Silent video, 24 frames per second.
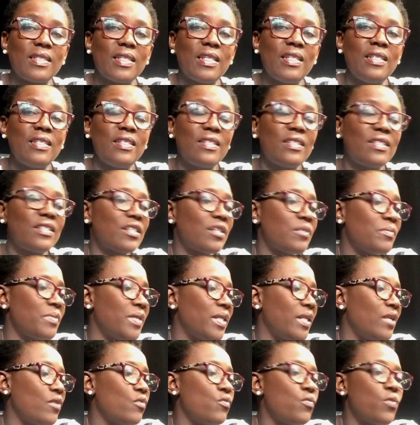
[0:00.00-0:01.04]
in
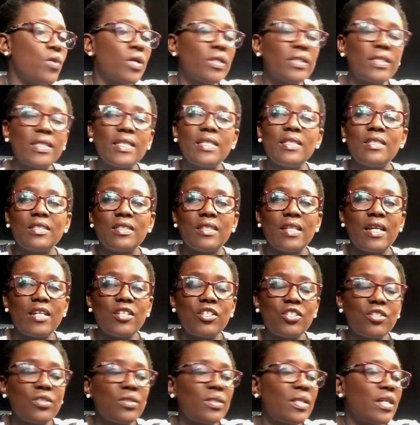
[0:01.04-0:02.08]
determining what
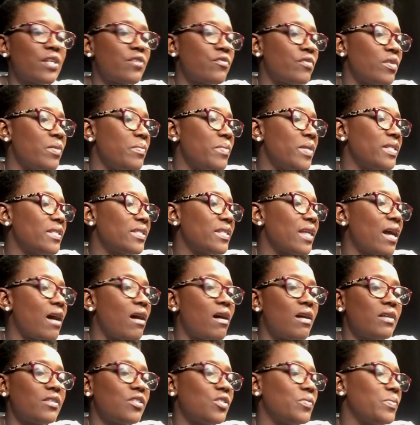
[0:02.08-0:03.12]
international agreements
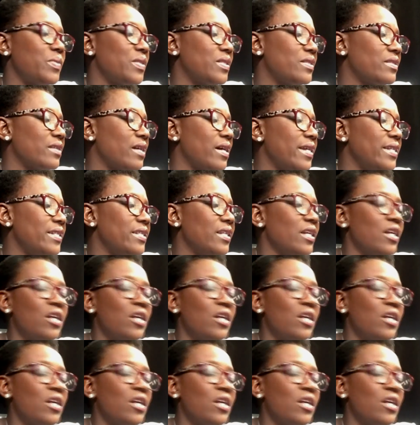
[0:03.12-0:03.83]
are to be signed,